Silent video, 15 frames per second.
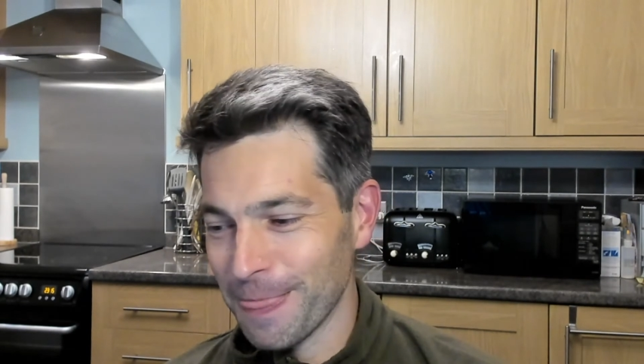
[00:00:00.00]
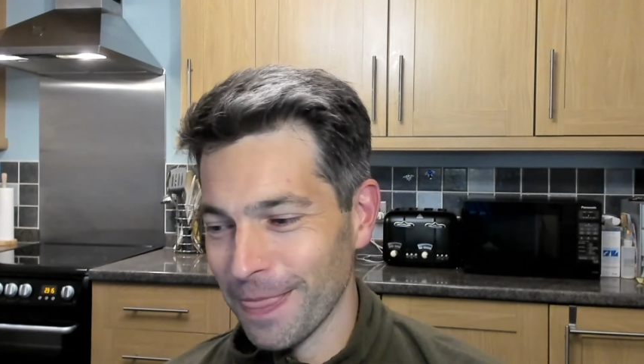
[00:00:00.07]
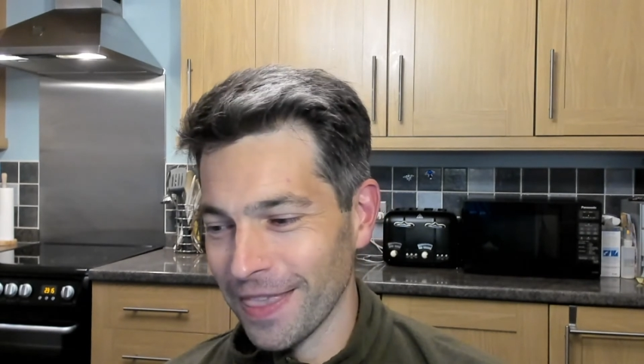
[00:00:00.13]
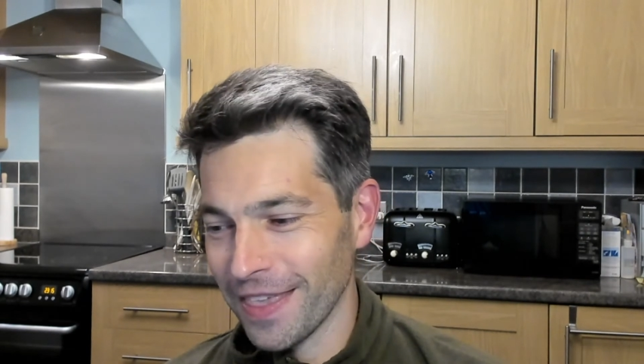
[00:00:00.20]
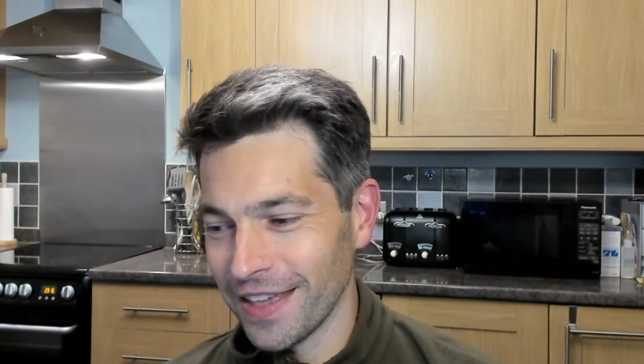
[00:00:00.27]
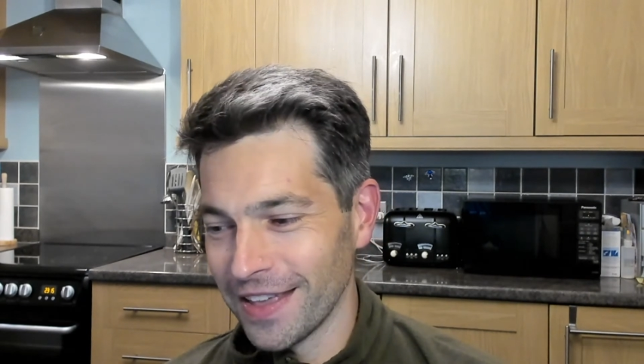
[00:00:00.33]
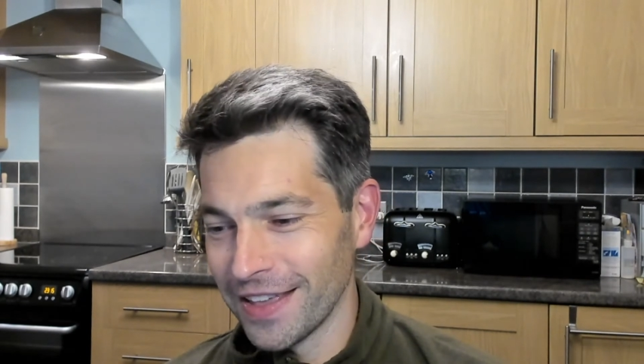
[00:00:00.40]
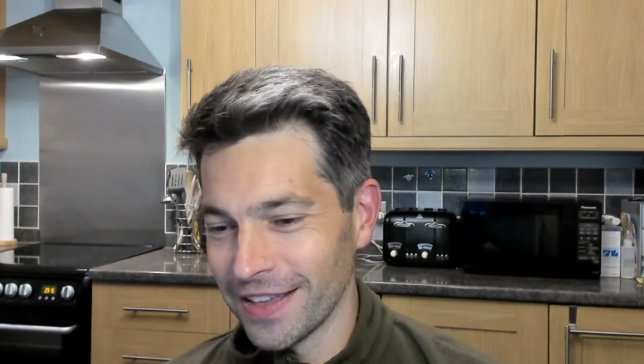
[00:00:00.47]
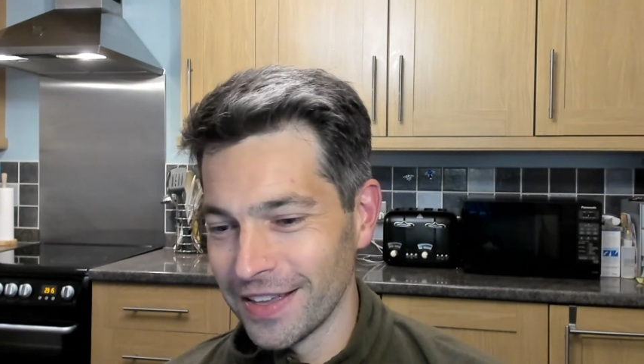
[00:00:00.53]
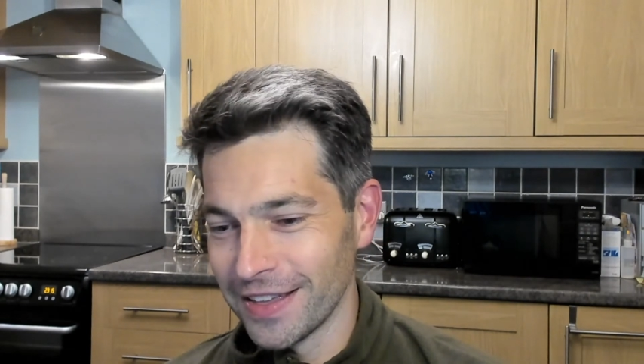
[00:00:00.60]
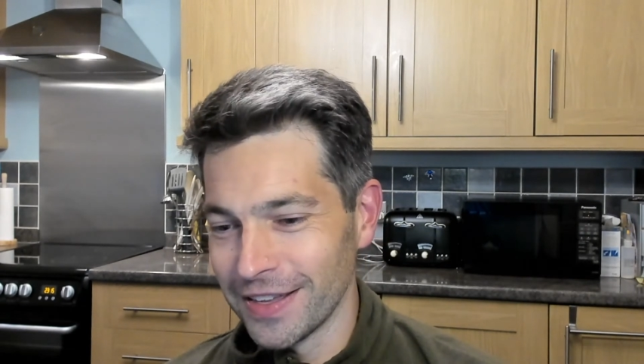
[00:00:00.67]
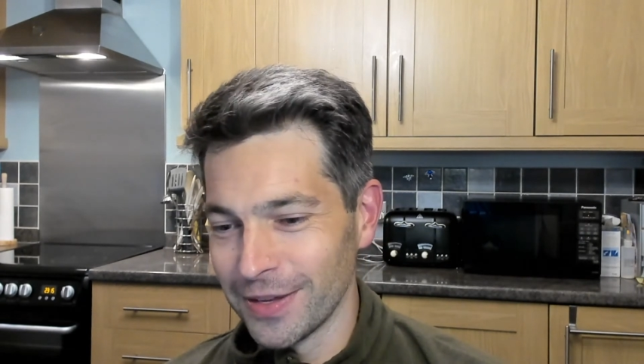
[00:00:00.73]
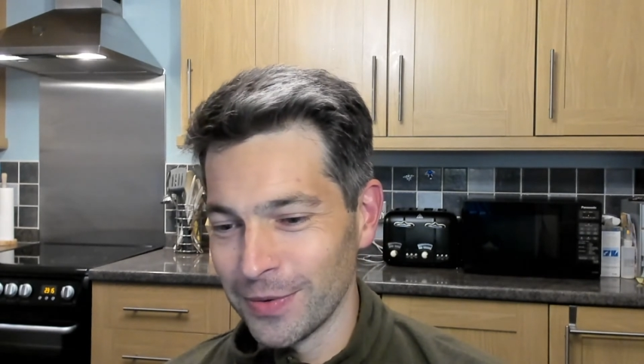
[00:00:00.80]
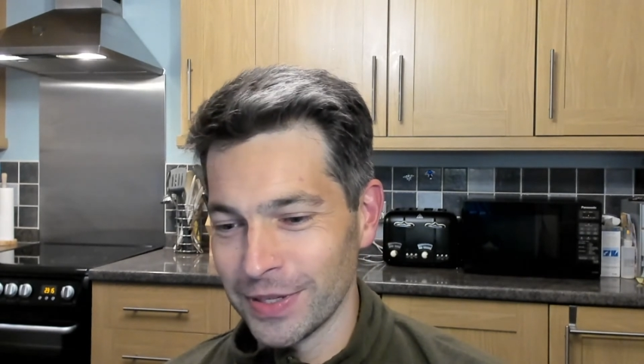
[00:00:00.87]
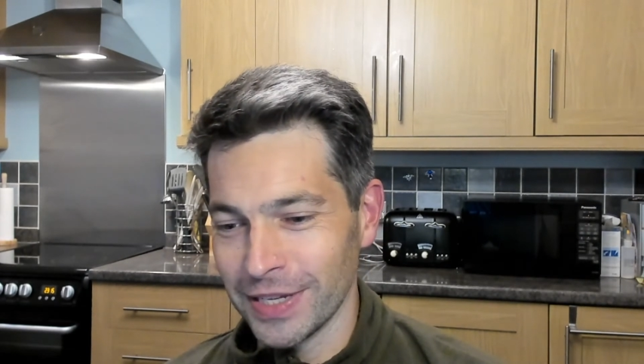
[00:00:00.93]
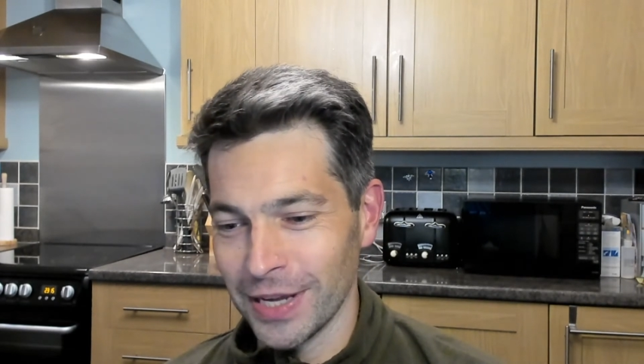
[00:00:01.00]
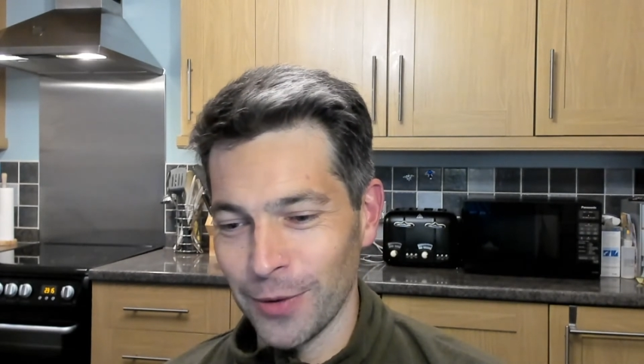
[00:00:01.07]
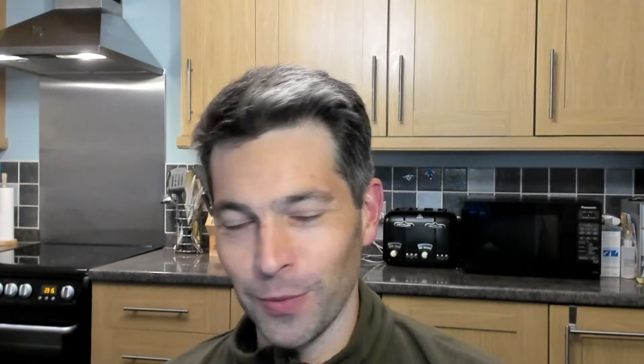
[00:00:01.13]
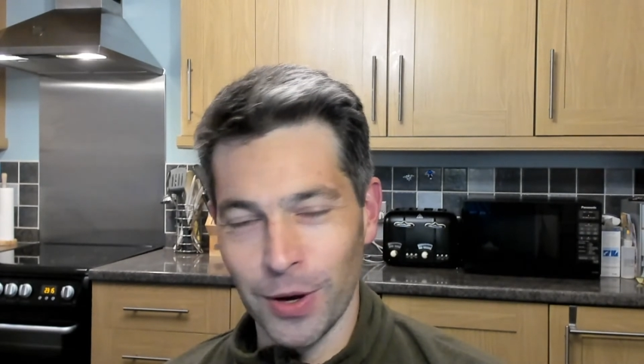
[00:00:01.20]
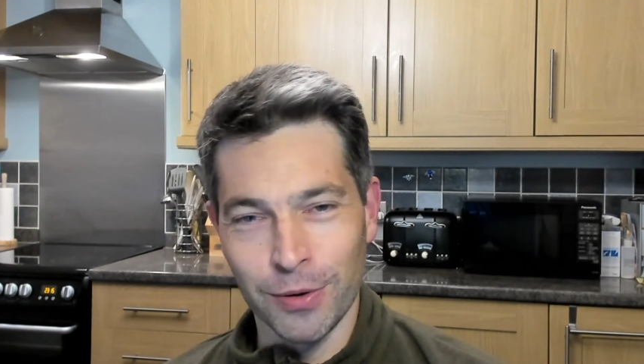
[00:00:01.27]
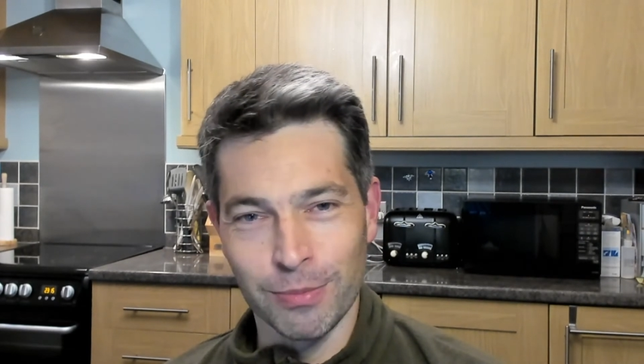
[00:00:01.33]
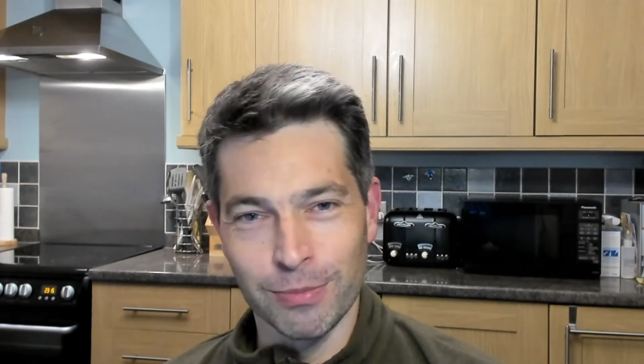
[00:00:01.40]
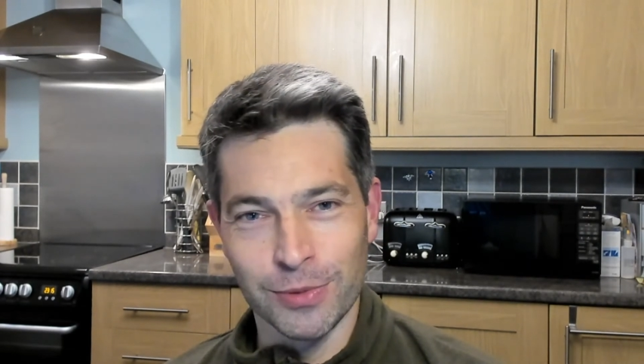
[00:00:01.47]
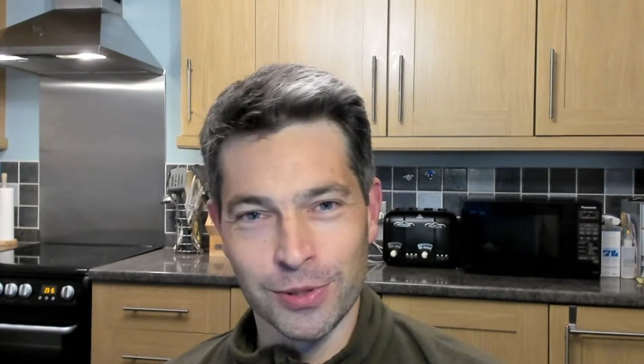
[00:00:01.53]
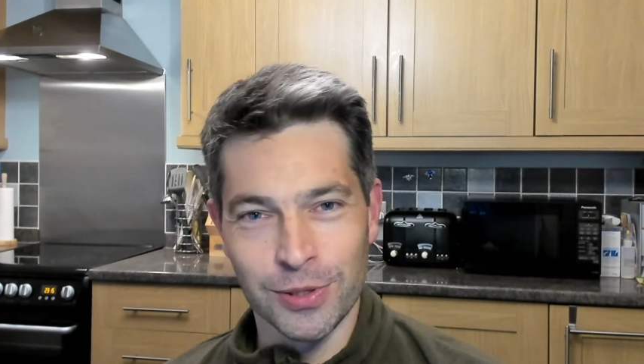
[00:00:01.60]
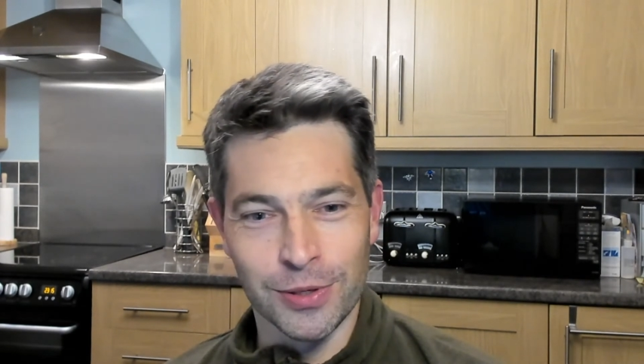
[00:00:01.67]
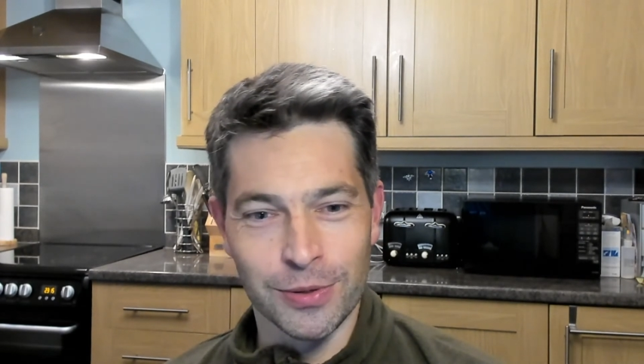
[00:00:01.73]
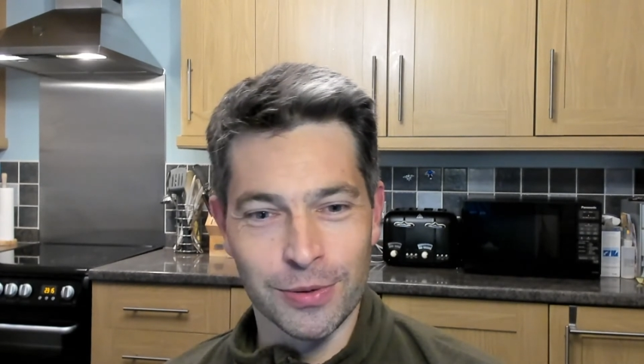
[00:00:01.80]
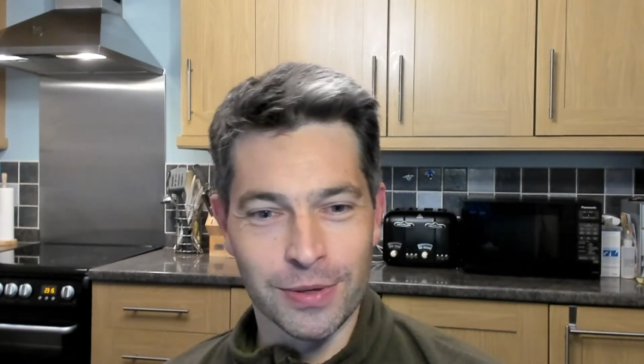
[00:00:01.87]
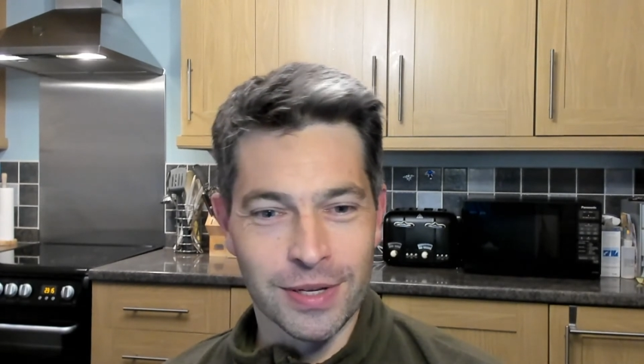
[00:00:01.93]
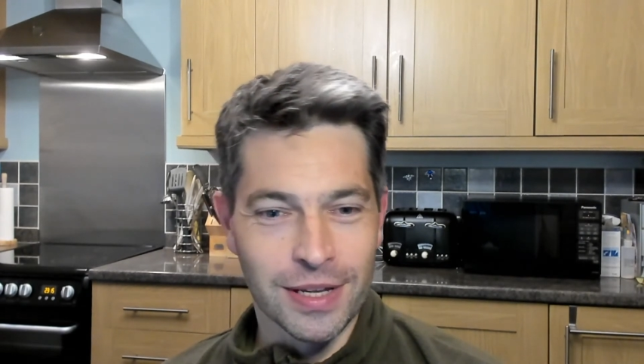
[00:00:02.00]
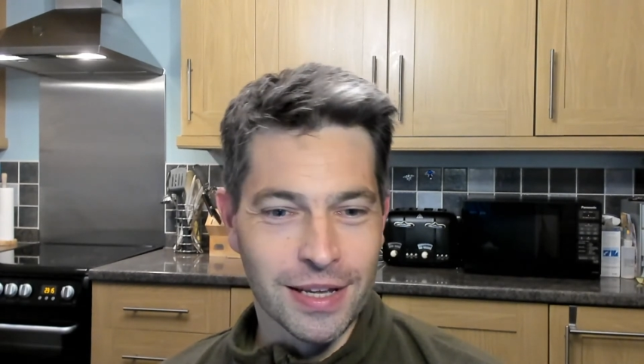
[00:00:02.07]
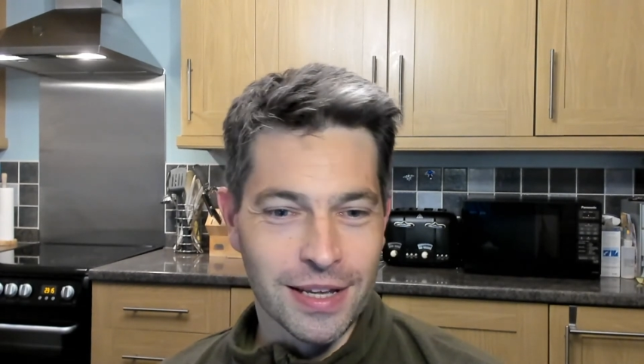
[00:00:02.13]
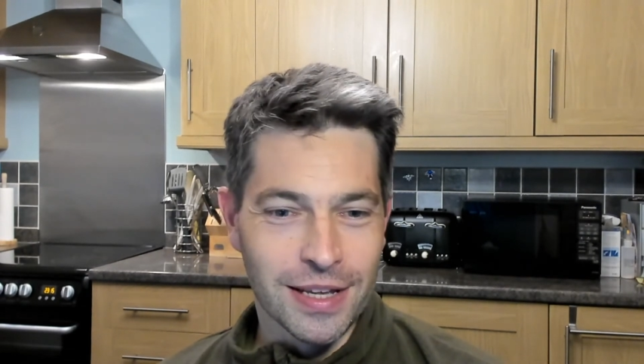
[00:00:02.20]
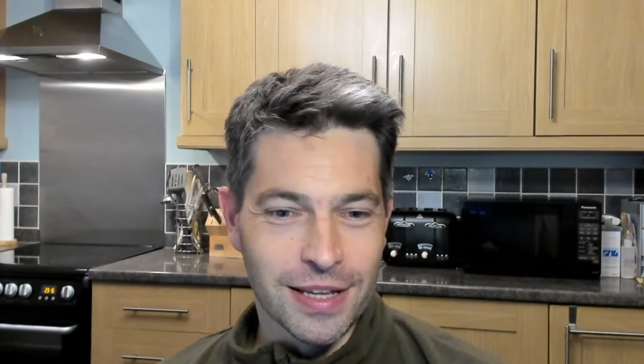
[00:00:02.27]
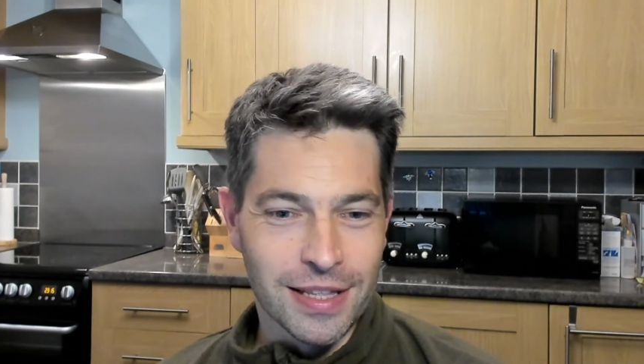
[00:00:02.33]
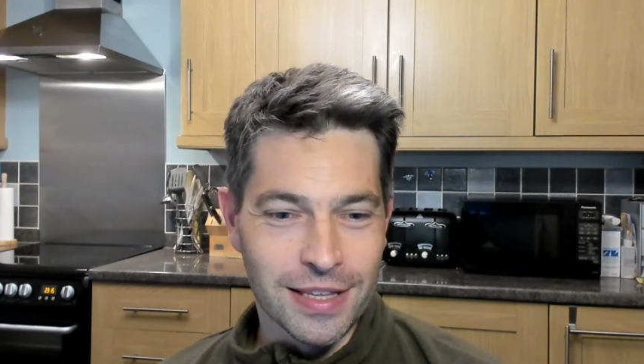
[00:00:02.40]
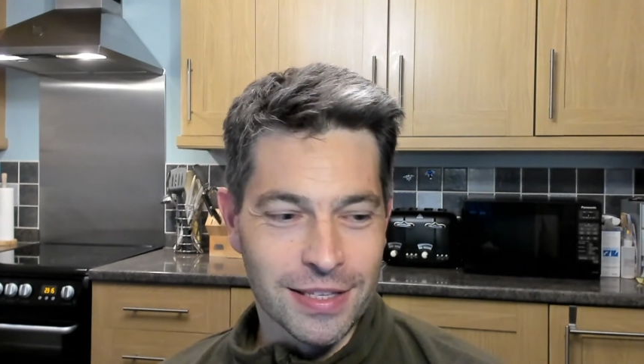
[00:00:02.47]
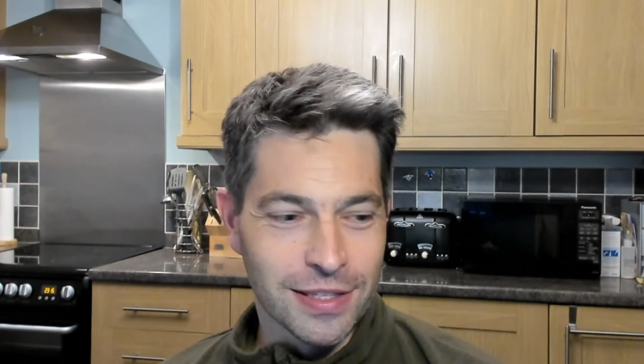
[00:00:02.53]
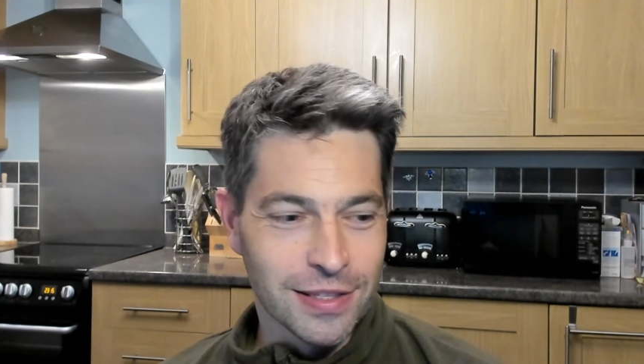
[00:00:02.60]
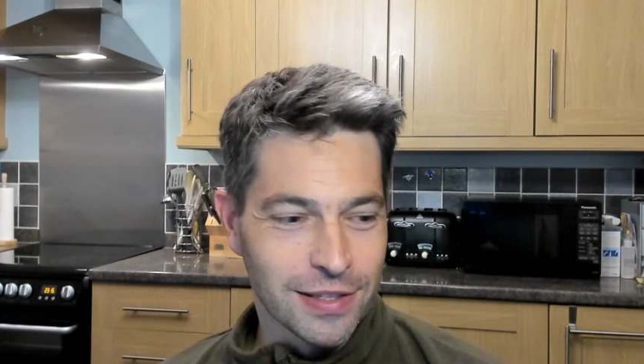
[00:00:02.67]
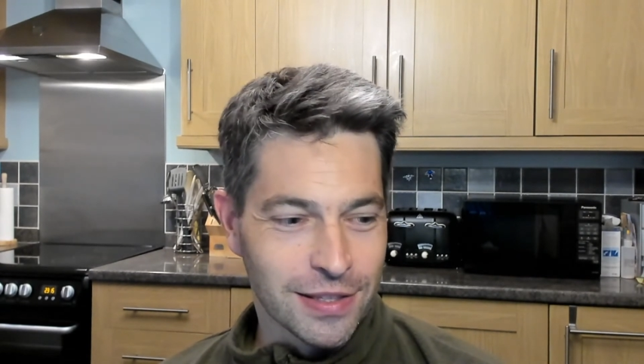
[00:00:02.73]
I want to say welcome to this.